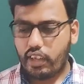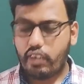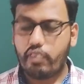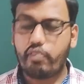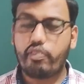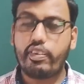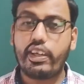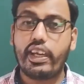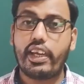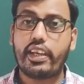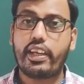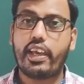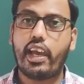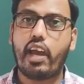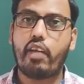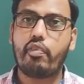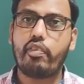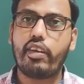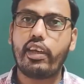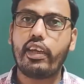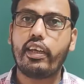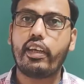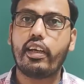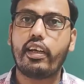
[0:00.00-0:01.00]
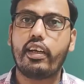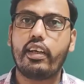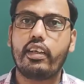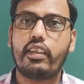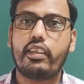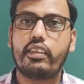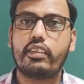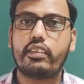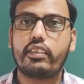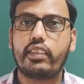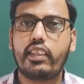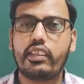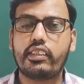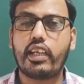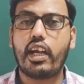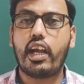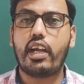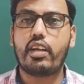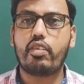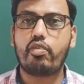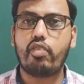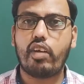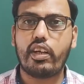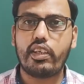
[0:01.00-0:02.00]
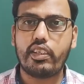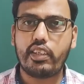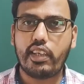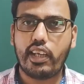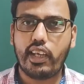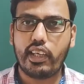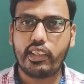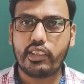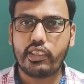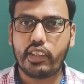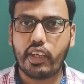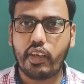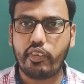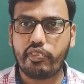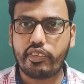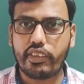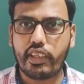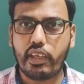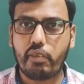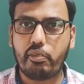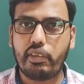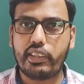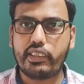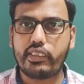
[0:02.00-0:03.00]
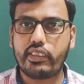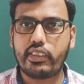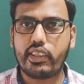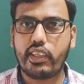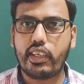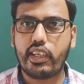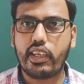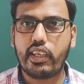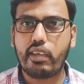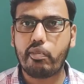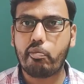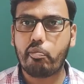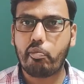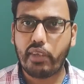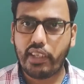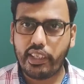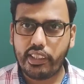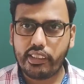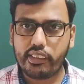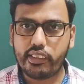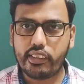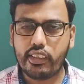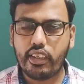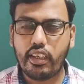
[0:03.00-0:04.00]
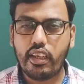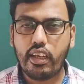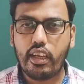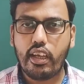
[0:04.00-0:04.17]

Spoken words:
we are having this advantage of chemistry means,